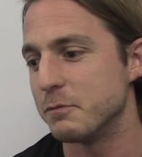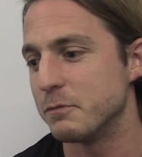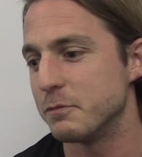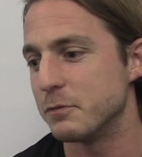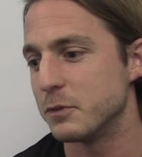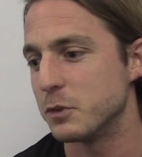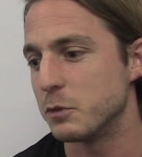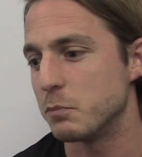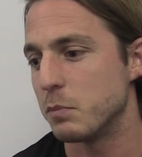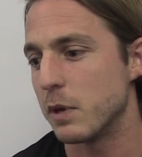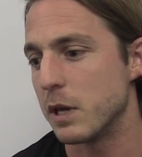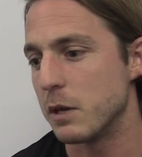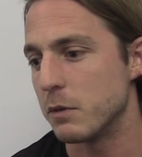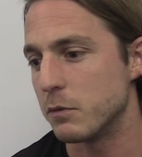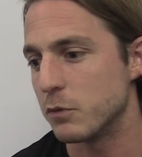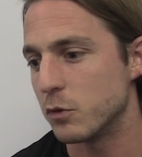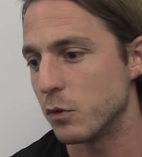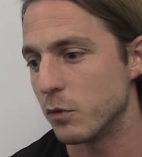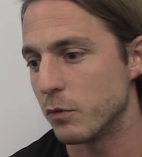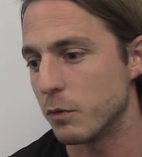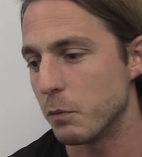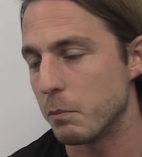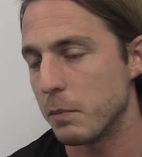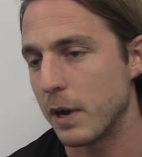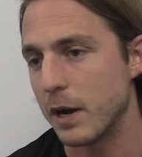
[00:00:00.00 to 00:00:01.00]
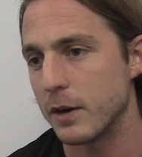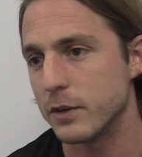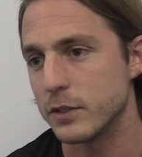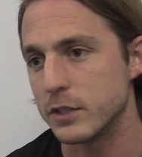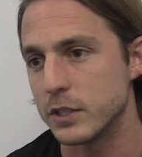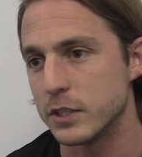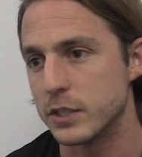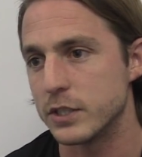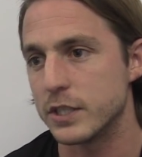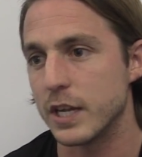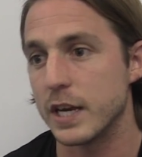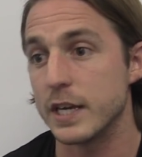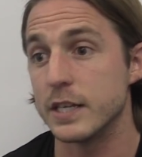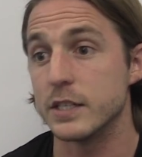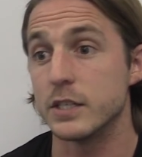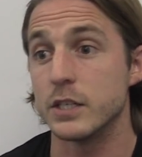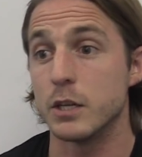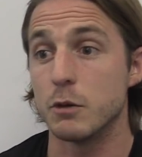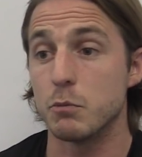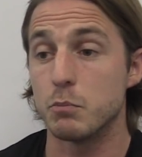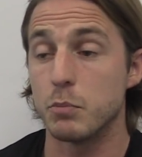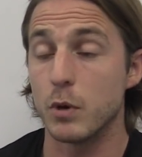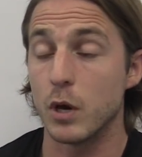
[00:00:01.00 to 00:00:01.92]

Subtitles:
It's a bit sort of embarrassing to say, isn't it?